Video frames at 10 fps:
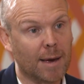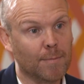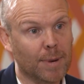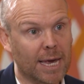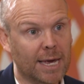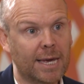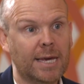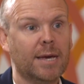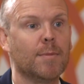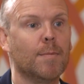MP,
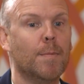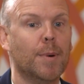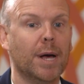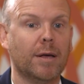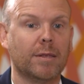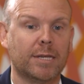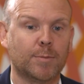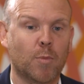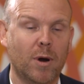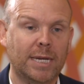but there's
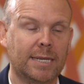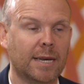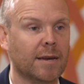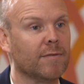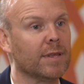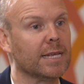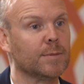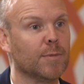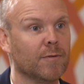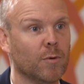precedent for this
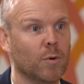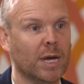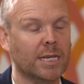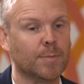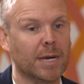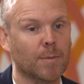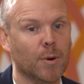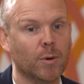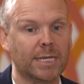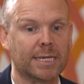before. He's been
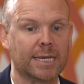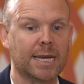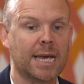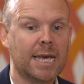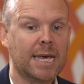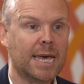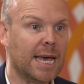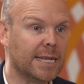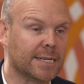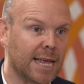appointed
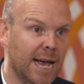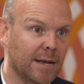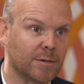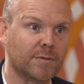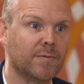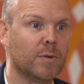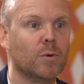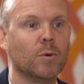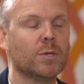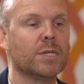into the House of
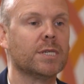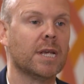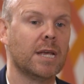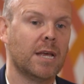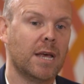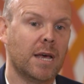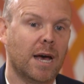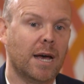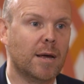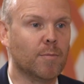Lords.
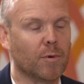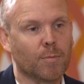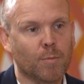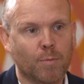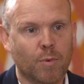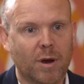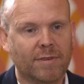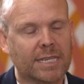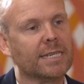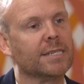A number of
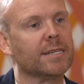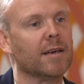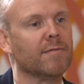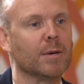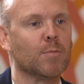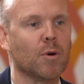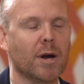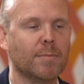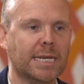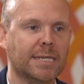previously serving
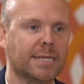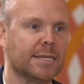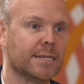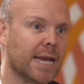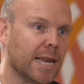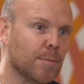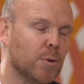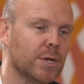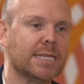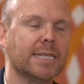prime ministers get
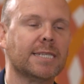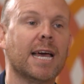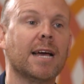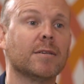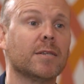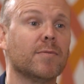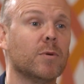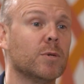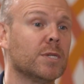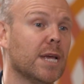appointed into the House of
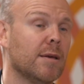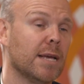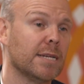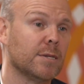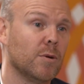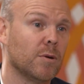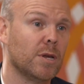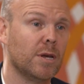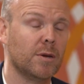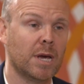Lords, so that's not
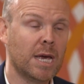new.